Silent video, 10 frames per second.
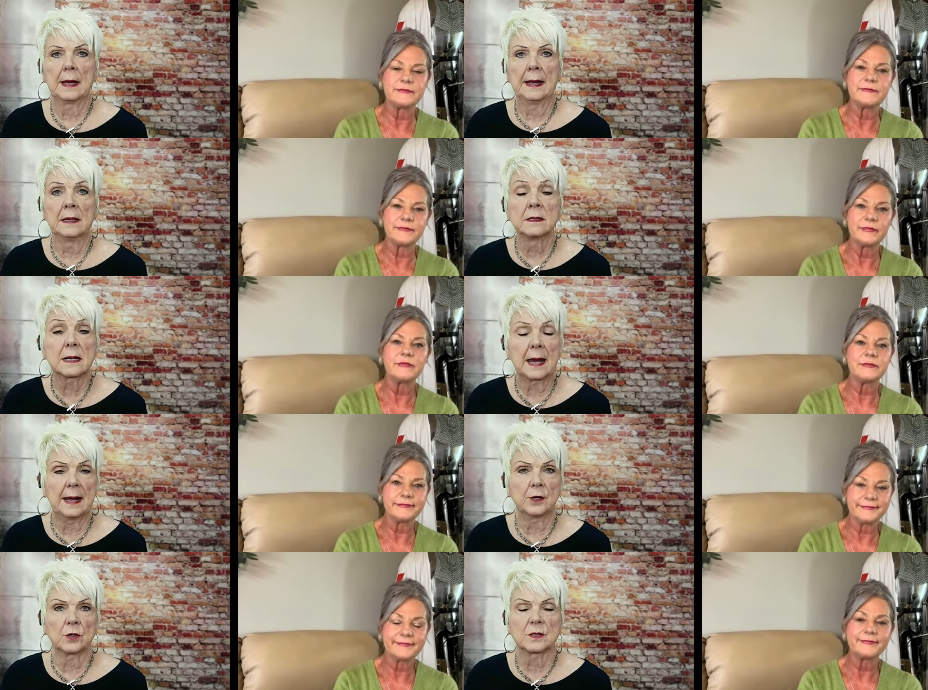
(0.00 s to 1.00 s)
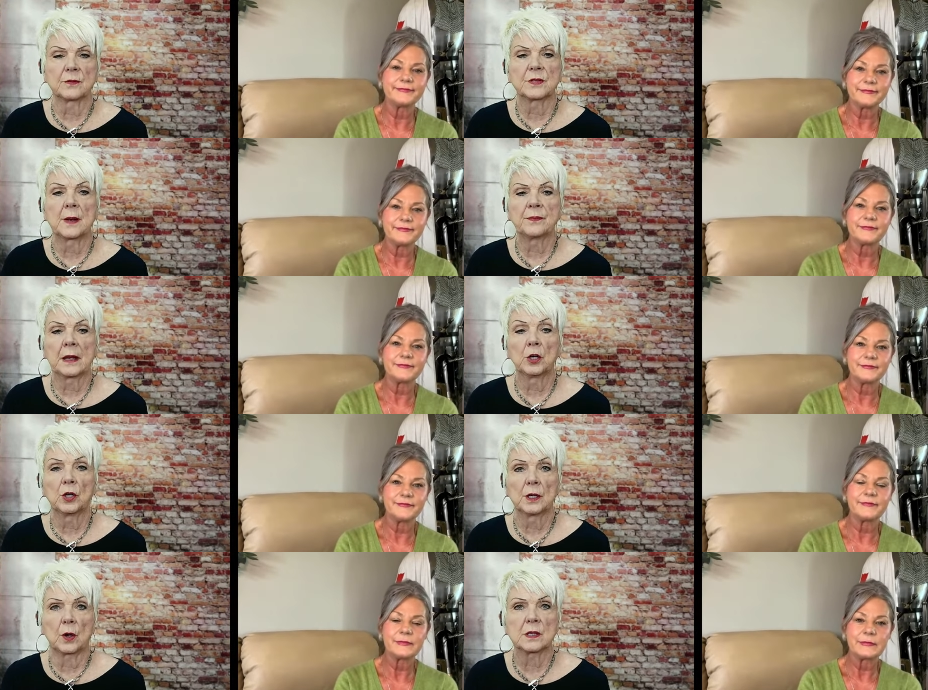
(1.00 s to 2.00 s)
Speaker 1: indicators of something
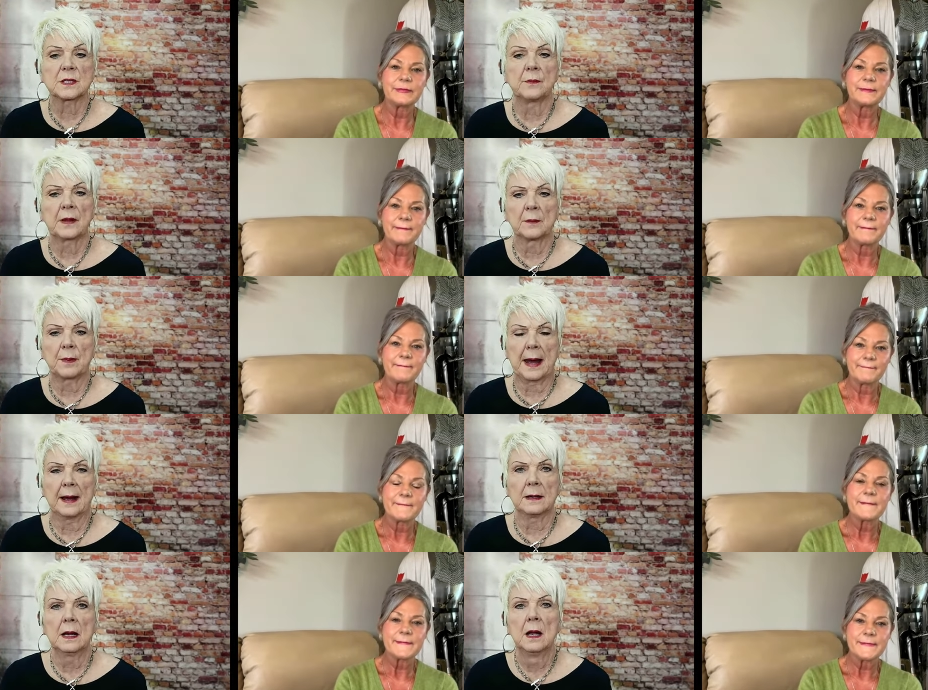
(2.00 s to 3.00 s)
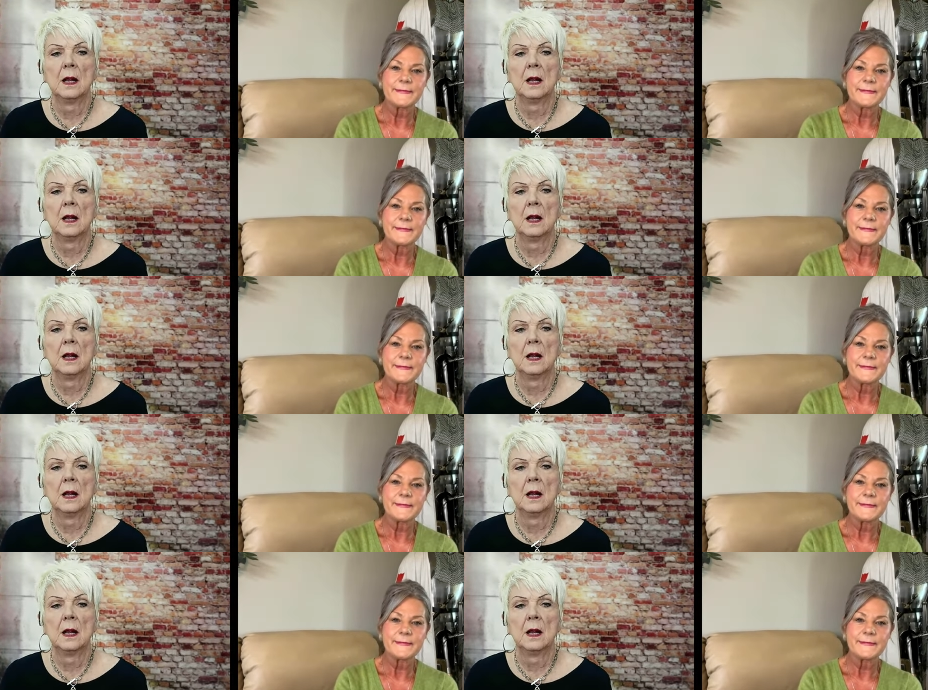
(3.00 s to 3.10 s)
good or something bad.